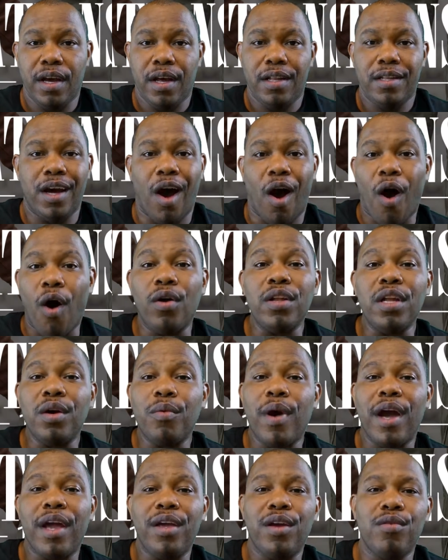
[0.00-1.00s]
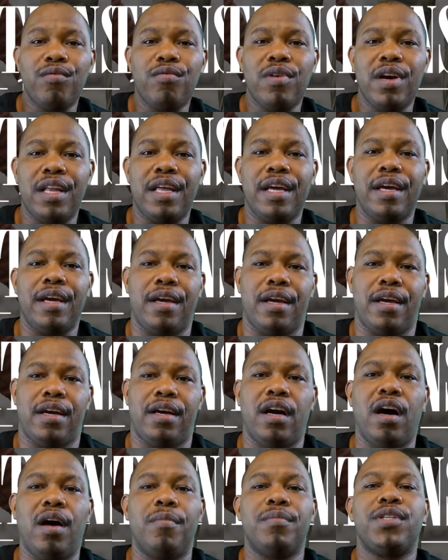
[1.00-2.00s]
The only way you really
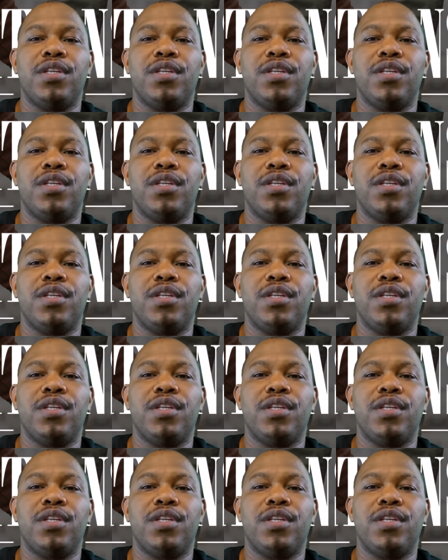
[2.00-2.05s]
come